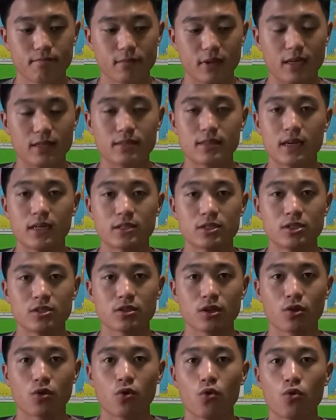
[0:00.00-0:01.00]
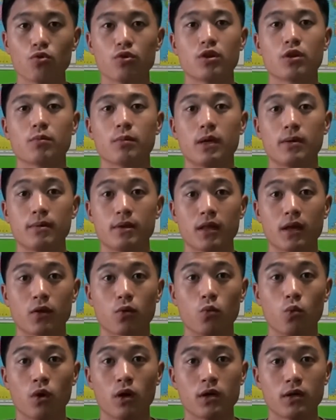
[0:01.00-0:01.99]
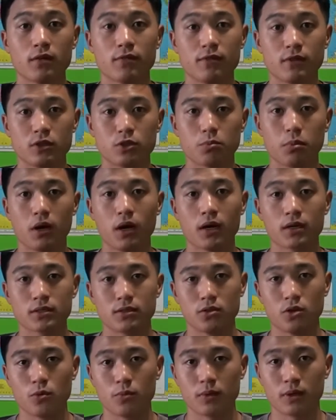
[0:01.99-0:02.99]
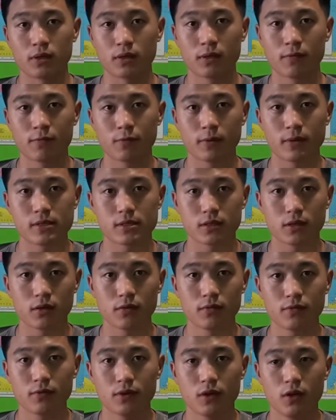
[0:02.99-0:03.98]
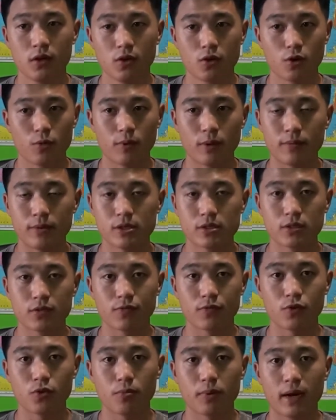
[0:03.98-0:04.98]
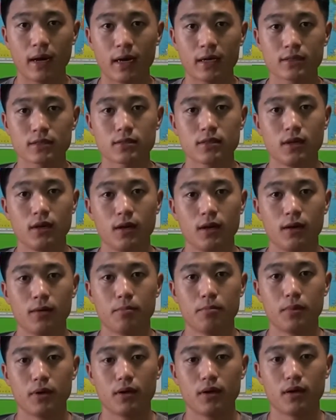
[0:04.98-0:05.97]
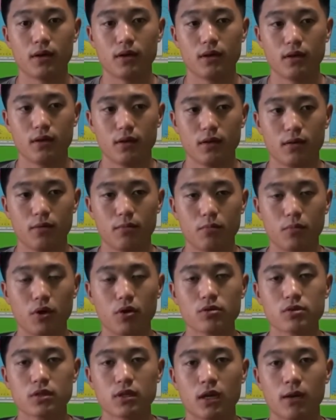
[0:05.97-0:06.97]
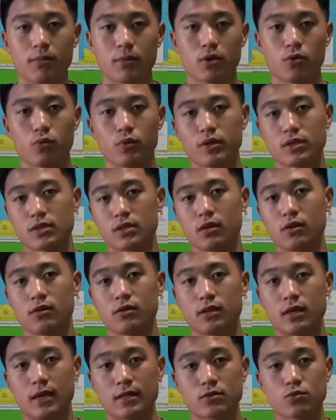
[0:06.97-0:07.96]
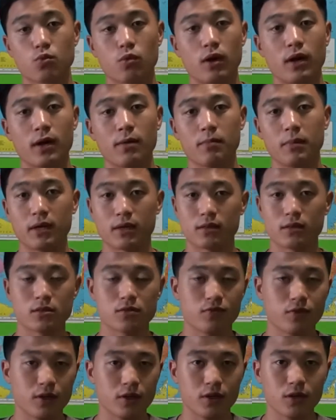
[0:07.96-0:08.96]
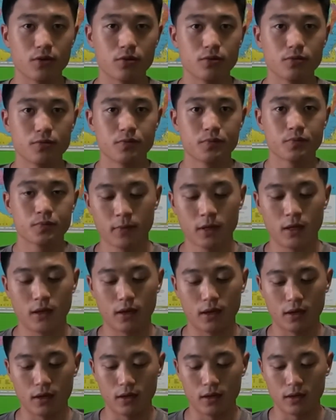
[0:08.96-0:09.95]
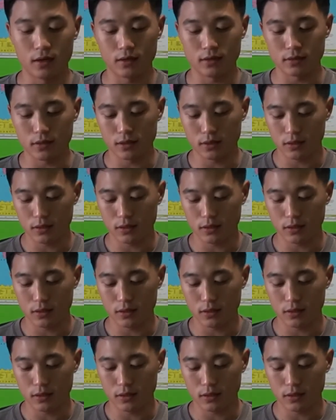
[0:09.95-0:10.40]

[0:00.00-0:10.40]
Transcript: intentions on holding maybe like one of each box and opening them for myself, or maybe just a few packs, but mostly I'm going to resell, and that's why I'm making this video. And